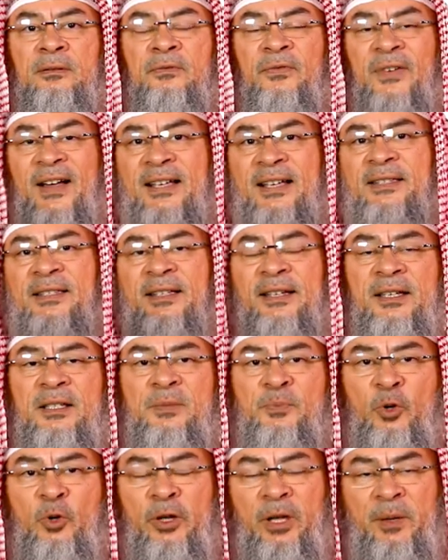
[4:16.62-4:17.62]
fasting is
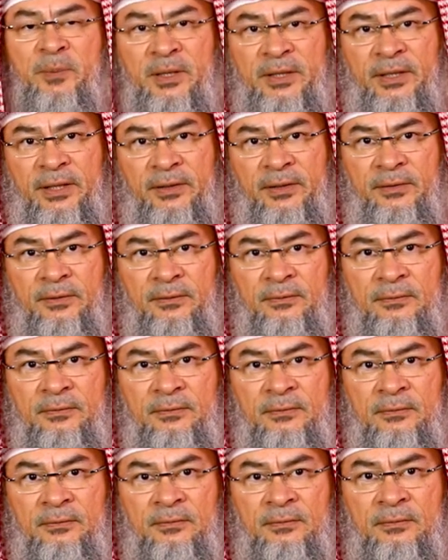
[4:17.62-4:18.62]
prohibited.
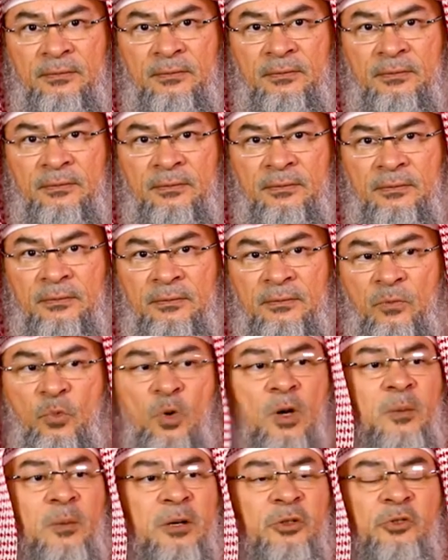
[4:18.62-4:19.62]

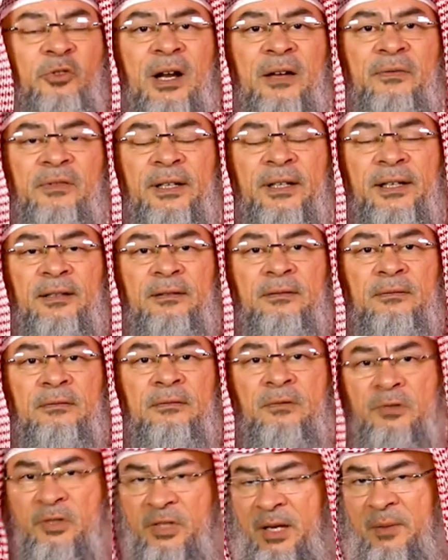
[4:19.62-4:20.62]
What about traveling?
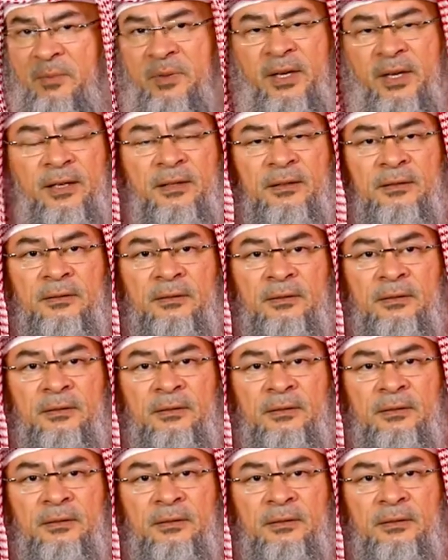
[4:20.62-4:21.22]
Same thing.